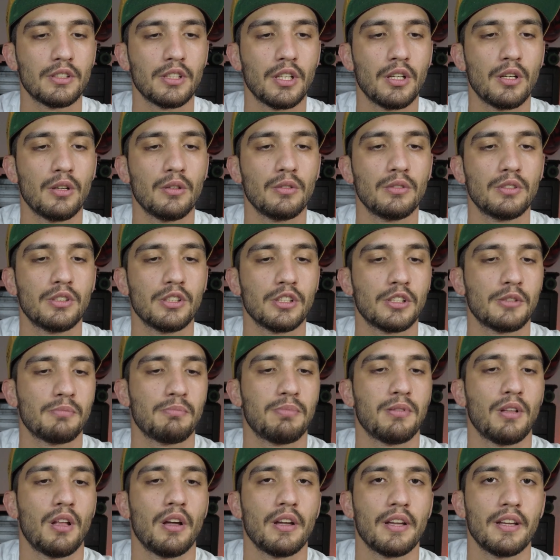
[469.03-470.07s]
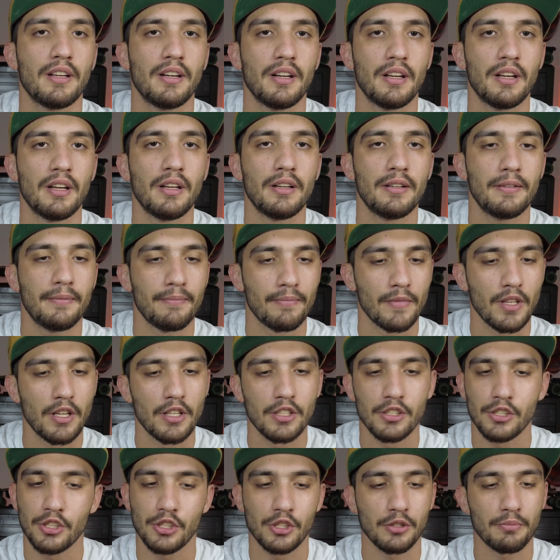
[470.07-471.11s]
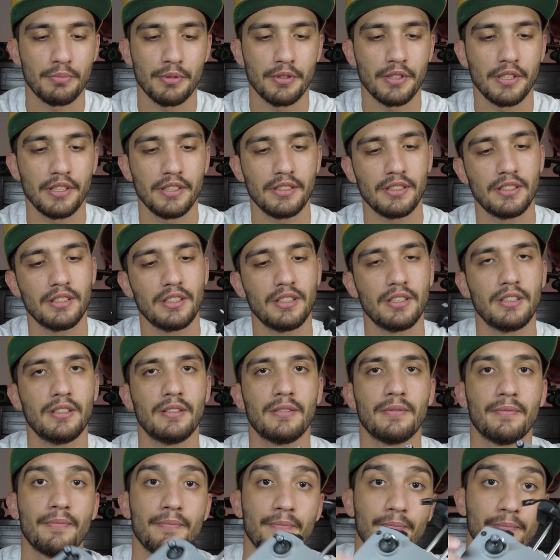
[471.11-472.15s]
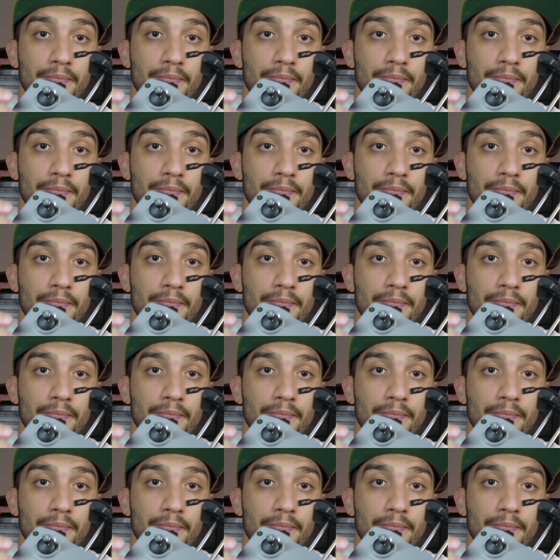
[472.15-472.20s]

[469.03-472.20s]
So just plug it in, super easy.